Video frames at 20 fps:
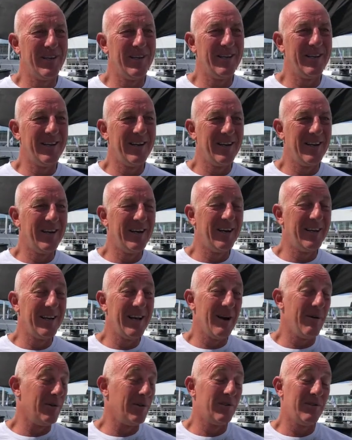and
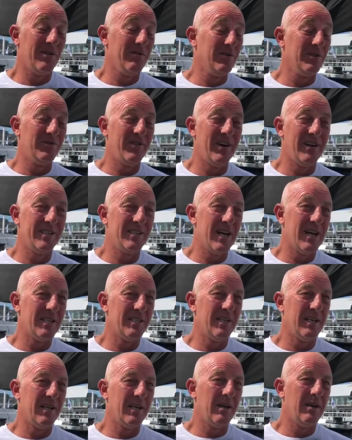yeah, it was
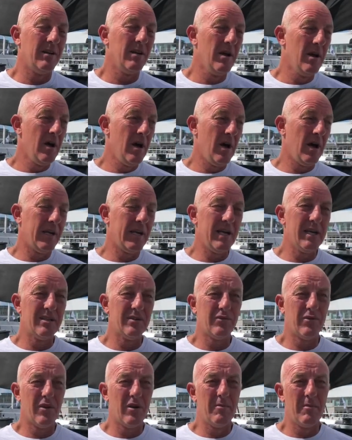fantastic. And I guess
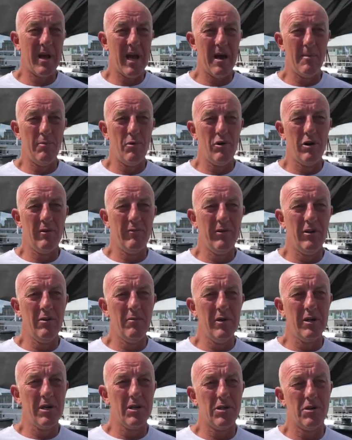from our point of
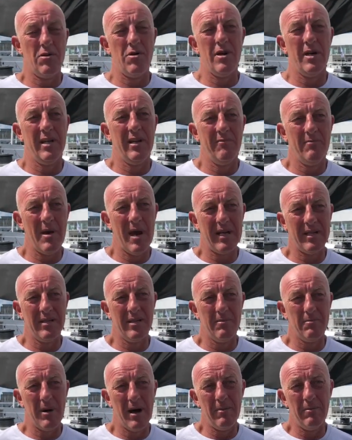view, we're just trying to give back to
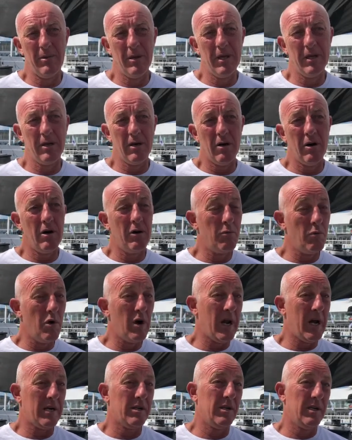the public on
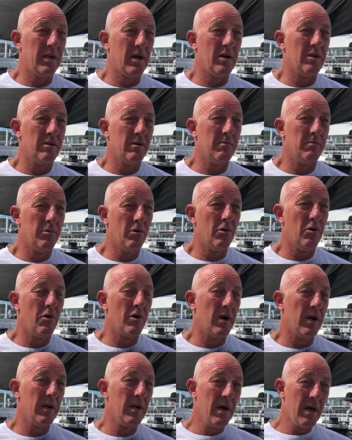what actually goes on
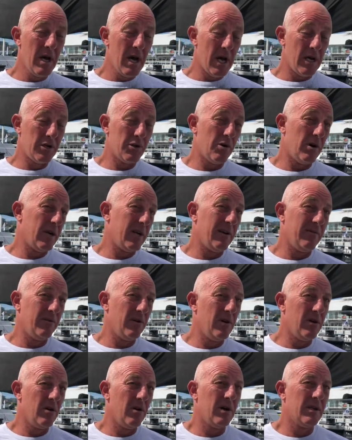board, and trying to give
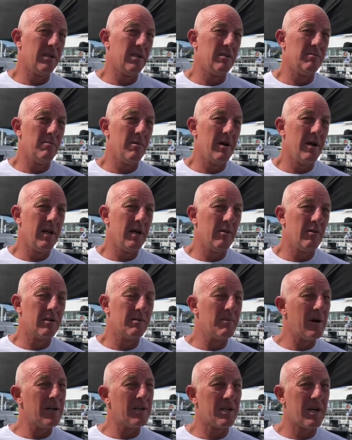you guys as media
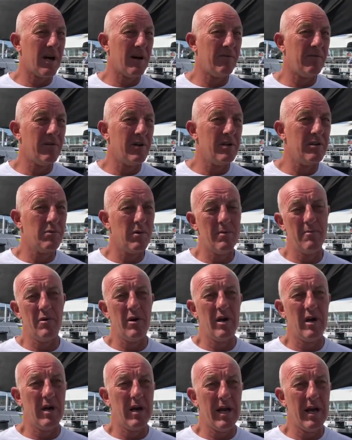as much coverage when
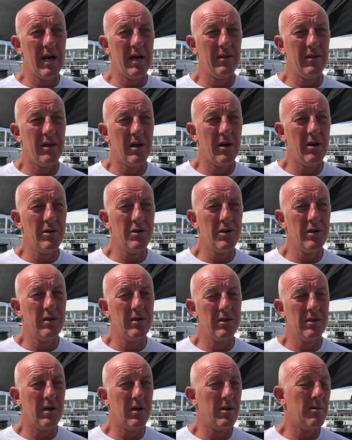we're out in the
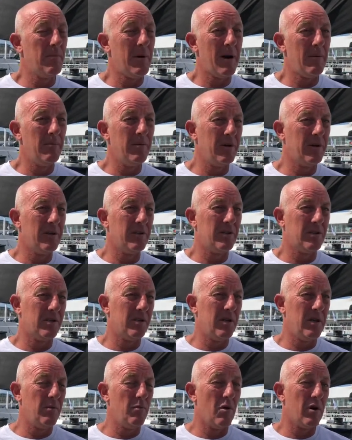ocean, so the public can
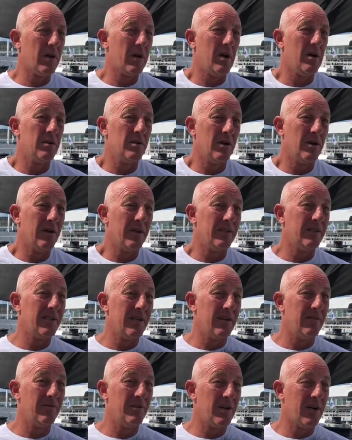see what goes on
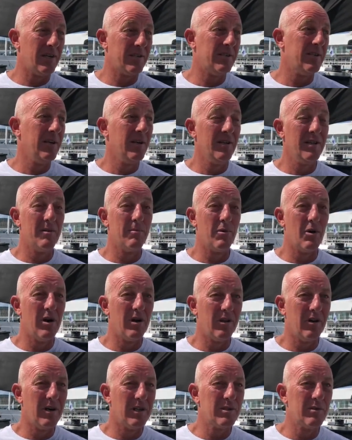instead of just the
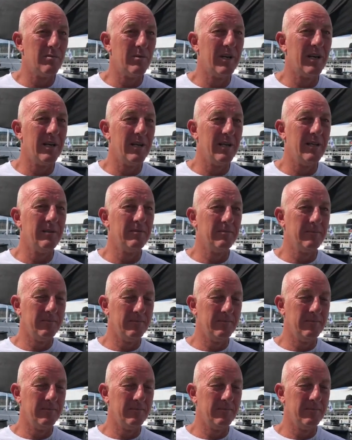bright lights when we get in.